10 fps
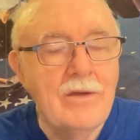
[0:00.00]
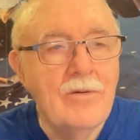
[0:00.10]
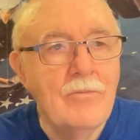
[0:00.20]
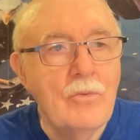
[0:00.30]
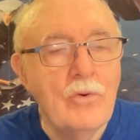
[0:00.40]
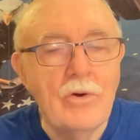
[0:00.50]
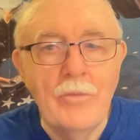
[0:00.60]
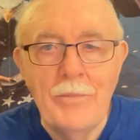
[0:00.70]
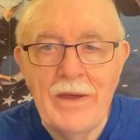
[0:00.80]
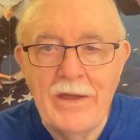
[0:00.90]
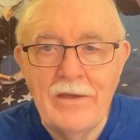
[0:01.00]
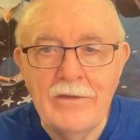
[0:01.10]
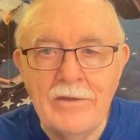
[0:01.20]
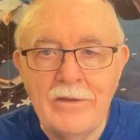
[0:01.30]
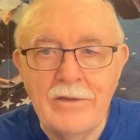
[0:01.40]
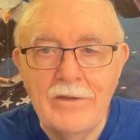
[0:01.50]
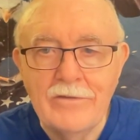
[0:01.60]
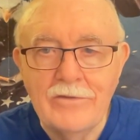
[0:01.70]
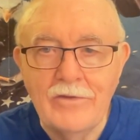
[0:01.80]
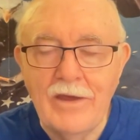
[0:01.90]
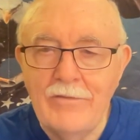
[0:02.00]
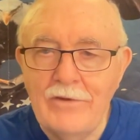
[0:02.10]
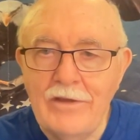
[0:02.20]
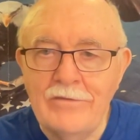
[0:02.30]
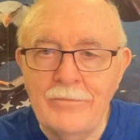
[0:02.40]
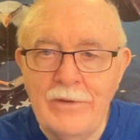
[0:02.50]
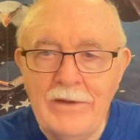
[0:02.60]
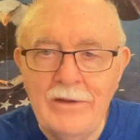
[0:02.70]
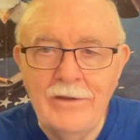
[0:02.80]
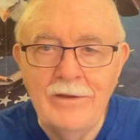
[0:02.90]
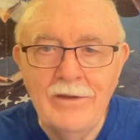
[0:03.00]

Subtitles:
more opaque so they have less meaning